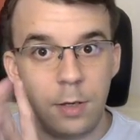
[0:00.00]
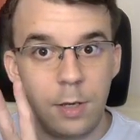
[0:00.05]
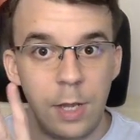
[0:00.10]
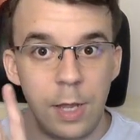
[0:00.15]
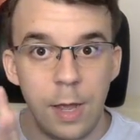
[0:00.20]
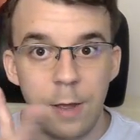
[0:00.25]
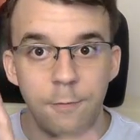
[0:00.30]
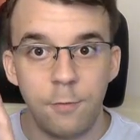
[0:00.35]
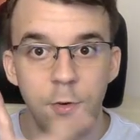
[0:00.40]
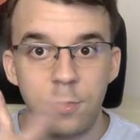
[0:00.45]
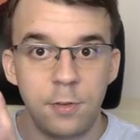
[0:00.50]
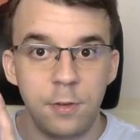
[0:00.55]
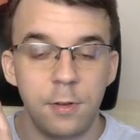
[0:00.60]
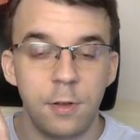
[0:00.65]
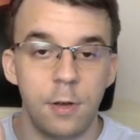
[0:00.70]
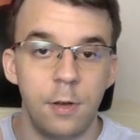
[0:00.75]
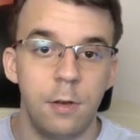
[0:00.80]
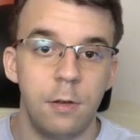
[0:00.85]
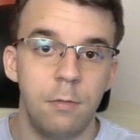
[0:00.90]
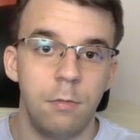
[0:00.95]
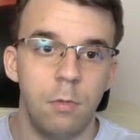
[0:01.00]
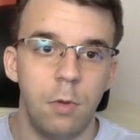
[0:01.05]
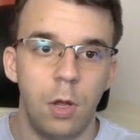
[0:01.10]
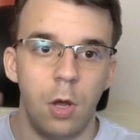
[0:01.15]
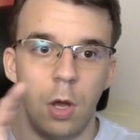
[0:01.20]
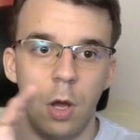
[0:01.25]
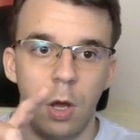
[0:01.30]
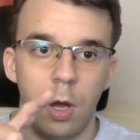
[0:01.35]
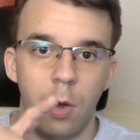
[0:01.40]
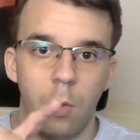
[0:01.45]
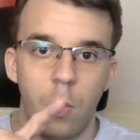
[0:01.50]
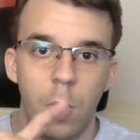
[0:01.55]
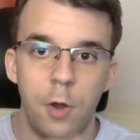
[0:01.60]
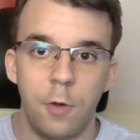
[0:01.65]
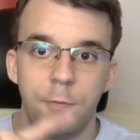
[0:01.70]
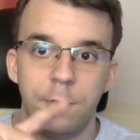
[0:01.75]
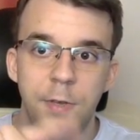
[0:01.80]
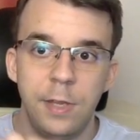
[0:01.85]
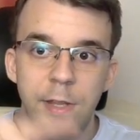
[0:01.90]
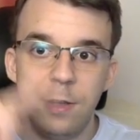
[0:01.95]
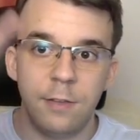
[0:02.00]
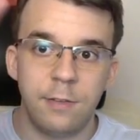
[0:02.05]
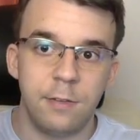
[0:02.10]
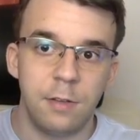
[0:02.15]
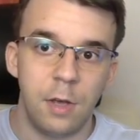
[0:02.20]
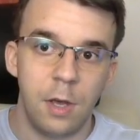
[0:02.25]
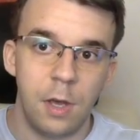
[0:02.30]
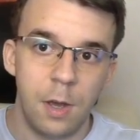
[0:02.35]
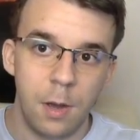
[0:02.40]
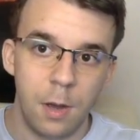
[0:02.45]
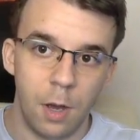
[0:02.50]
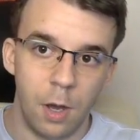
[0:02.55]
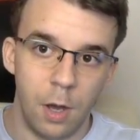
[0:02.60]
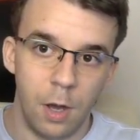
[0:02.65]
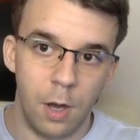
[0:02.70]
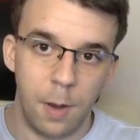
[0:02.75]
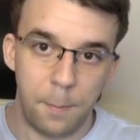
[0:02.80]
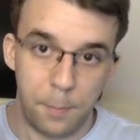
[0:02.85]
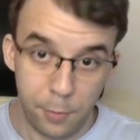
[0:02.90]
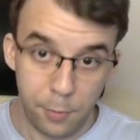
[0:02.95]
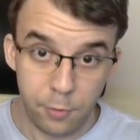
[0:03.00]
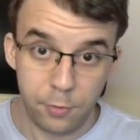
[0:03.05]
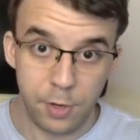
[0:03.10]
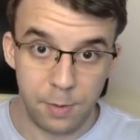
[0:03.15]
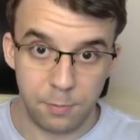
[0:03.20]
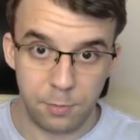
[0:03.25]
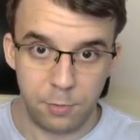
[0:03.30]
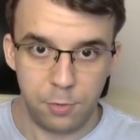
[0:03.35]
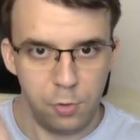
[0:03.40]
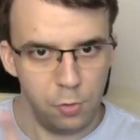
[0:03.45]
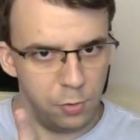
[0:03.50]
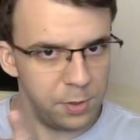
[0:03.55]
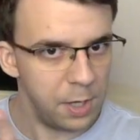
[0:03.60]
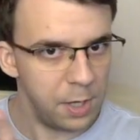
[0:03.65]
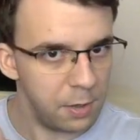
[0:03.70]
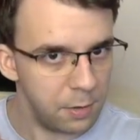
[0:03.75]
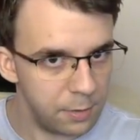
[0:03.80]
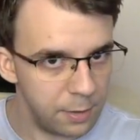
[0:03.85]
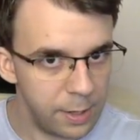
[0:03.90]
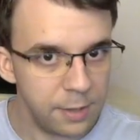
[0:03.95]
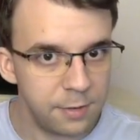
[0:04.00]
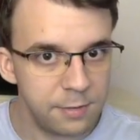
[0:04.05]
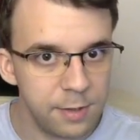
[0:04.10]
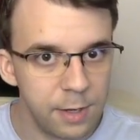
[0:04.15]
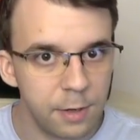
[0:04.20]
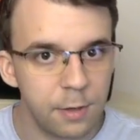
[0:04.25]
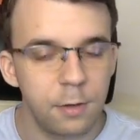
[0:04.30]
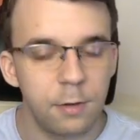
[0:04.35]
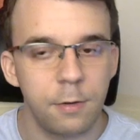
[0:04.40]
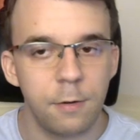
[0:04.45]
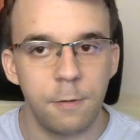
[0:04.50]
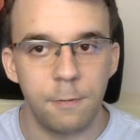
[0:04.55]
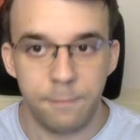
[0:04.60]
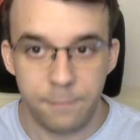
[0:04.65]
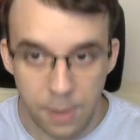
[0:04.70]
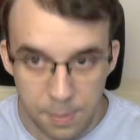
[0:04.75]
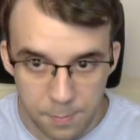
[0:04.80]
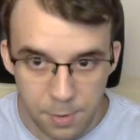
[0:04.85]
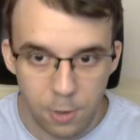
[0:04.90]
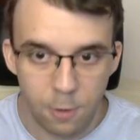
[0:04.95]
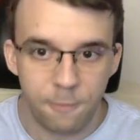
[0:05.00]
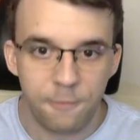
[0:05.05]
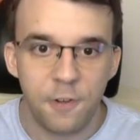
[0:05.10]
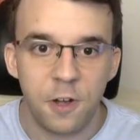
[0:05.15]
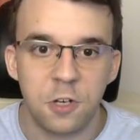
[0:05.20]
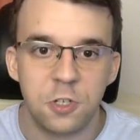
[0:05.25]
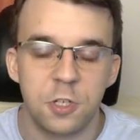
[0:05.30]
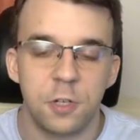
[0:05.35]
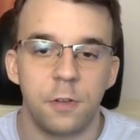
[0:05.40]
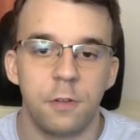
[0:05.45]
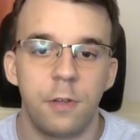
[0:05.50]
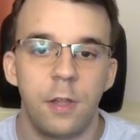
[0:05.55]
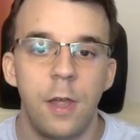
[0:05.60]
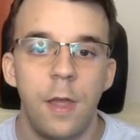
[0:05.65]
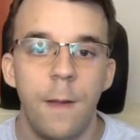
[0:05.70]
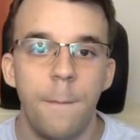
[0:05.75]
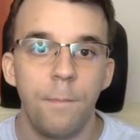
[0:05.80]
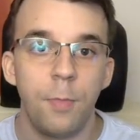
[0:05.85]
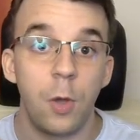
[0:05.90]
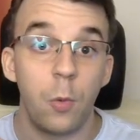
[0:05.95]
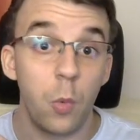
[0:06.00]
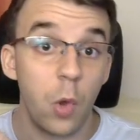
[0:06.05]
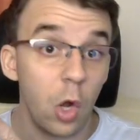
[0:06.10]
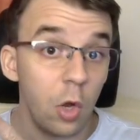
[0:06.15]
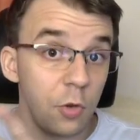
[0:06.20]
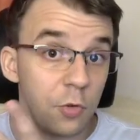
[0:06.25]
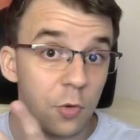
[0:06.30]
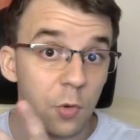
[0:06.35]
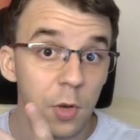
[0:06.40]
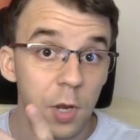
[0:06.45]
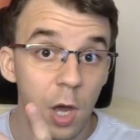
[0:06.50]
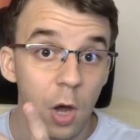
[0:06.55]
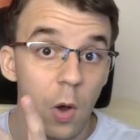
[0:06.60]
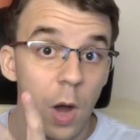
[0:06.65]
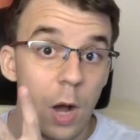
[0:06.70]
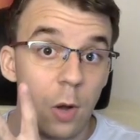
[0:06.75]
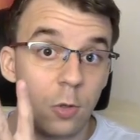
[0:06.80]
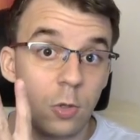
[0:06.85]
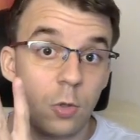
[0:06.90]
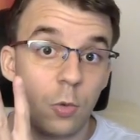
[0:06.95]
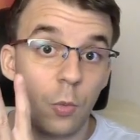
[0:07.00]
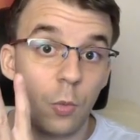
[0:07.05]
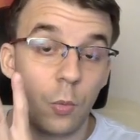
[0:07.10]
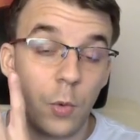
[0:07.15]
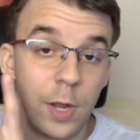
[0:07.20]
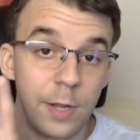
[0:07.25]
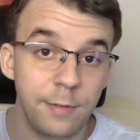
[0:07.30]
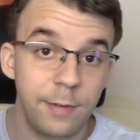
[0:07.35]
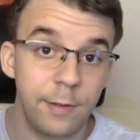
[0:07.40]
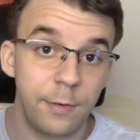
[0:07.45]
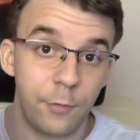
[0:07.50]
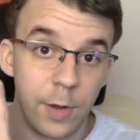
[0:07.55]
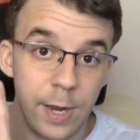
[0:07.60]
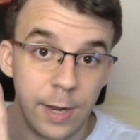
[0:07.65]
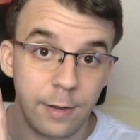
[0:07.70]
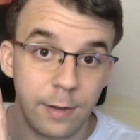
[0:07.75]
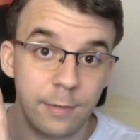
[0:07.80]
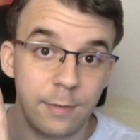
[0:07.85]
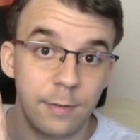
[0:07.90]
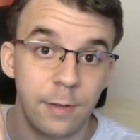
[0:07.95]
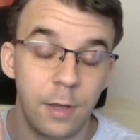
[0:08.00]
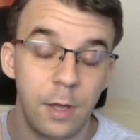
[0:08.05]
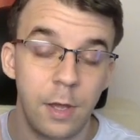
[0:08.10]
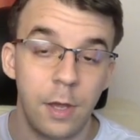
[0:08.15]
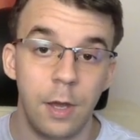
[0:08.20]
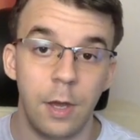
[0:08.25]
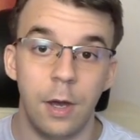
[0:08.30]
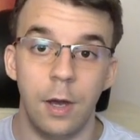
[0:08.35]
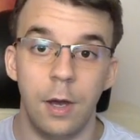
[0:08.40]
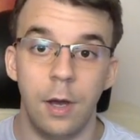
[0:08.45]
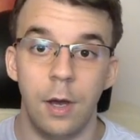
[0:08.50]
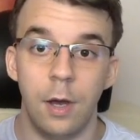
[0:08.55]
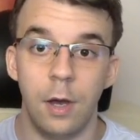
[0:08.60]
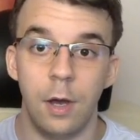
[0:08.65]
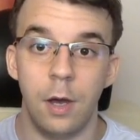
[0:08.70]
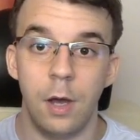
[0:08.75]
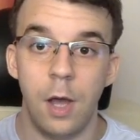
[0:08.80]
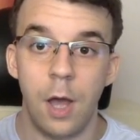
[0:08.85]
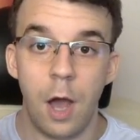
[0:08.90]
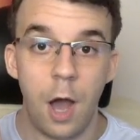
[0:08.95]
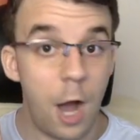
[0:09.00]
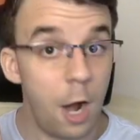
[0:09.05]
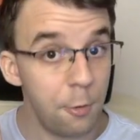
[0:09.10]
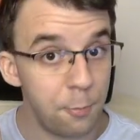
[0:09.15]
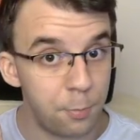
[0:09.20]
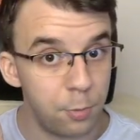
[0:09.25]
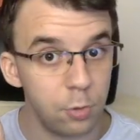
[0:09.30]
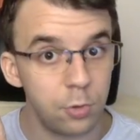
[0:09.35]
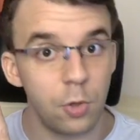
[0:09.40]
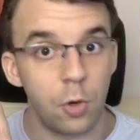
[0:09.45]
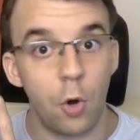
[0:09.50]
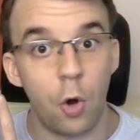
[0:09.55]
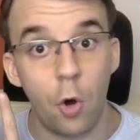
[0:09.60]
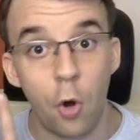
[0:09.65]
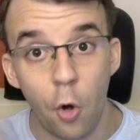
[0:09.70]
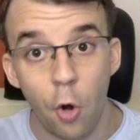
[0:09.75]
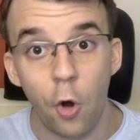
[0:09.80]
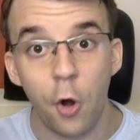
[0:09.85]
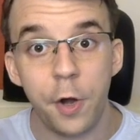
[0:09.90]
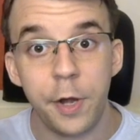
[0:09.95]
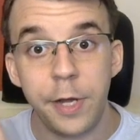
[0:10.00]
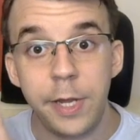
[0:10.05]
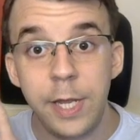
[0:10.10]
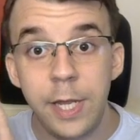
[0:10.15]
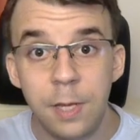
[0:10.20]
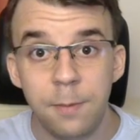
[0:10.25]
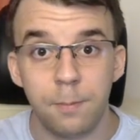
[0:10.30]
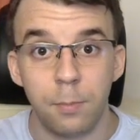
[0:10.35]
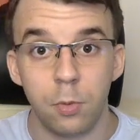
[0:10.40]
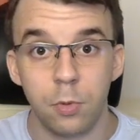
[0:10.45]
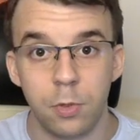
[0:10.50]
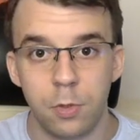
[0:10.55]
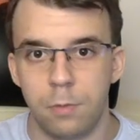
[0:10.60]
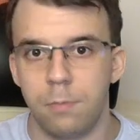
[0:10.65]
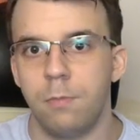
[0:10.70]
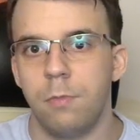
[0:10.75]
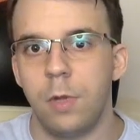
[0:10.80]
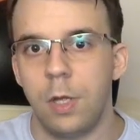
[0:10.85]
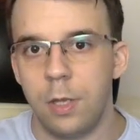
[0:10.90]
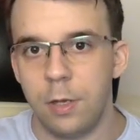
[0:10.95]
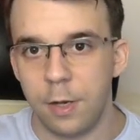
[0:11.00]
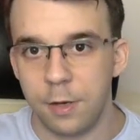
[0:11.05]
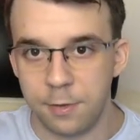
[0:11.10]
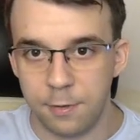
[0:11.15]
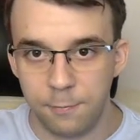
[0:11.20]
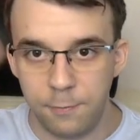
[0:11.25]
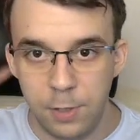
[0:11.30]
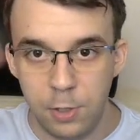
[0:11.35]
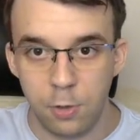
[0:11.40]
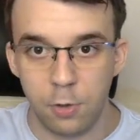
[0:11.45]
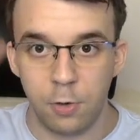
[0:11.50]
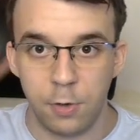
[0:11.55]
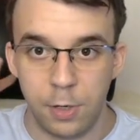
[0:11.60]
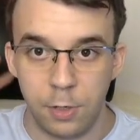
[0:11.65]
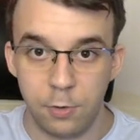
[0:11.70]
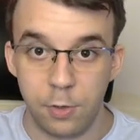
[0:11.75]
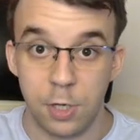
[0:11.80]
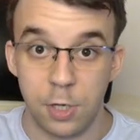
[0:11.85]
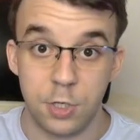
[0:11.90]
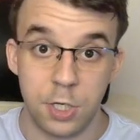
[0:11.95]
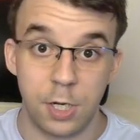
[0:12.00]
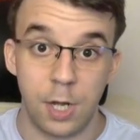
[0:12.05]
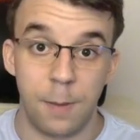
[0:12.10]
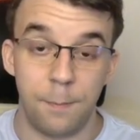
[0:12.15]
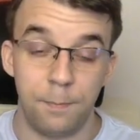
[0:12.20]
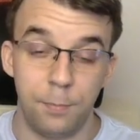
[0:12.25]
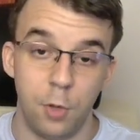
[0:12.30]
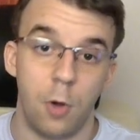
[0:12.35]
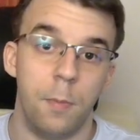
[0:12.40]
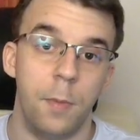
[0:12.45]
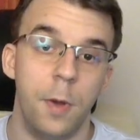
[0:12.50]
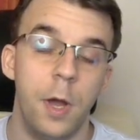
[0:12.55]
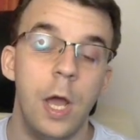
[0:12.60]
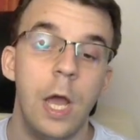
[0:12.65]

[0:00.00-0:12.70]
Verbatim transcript: every single uh, one of these uh, programs using the exec family of functions. We also know how to redirect uh, output or input. There's a video that you can check up top.